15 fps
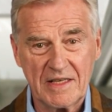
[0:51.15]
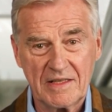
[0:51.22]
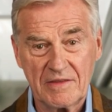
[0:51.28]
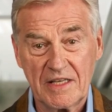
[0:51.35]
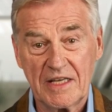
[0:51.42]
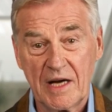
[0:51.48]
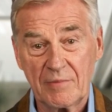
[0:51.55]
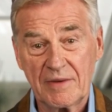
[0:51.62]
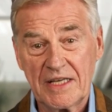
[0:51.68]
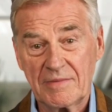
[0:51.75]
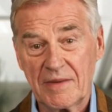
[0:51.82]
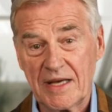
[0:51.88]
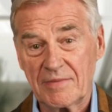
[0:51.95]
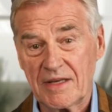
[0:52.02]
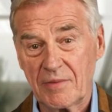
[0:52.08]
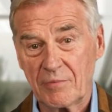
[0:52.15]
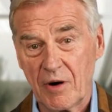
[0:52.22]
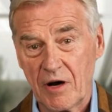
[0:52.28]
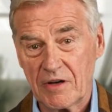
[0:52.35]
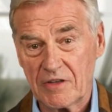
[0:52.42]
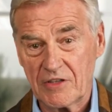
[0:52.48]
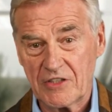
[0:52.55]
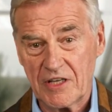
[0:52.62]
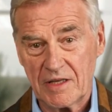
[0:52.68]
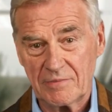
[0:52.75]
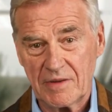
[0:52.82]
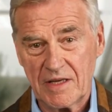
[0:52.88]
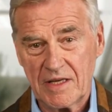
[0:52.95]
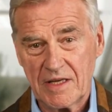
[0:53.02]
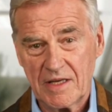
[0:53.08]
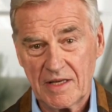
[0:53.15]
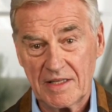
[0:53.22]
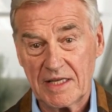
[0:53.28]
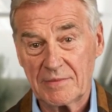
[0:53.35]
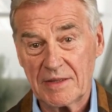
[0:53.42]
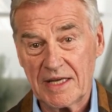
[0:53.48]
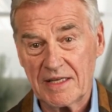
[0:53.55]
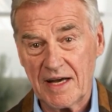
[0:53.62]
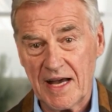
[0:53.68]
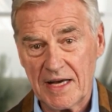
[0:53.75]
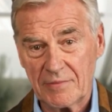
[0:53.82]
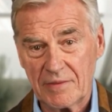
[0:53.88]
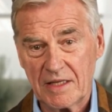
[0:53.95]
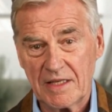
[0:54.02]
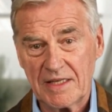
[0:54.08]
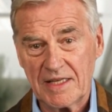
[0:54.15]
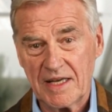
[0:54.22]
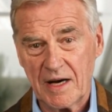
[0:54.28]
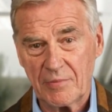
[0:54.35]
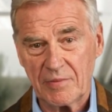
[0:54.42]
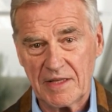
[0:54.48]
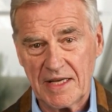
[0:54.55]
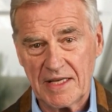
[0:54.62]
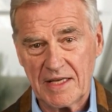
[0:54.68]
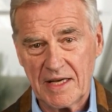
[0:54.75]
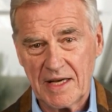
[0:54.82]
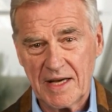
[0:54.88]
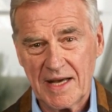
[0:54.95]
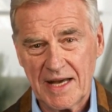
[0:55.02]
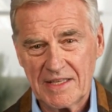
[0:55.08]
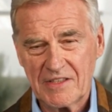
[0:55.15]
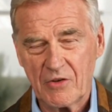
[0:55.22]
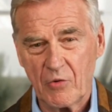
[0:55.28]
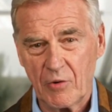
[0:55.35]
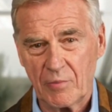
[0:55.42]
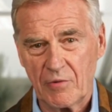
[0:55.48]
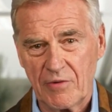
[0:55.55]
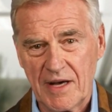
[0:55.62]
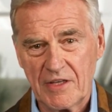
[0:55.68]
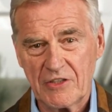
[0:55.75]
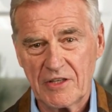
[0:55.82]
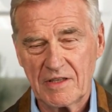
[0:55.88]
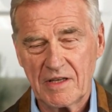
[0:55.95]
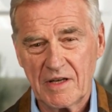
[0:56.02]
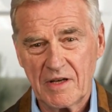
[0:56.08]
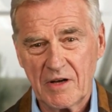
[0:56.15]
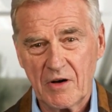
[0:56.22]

The company may be a partnership, limited liability company, S-corporation,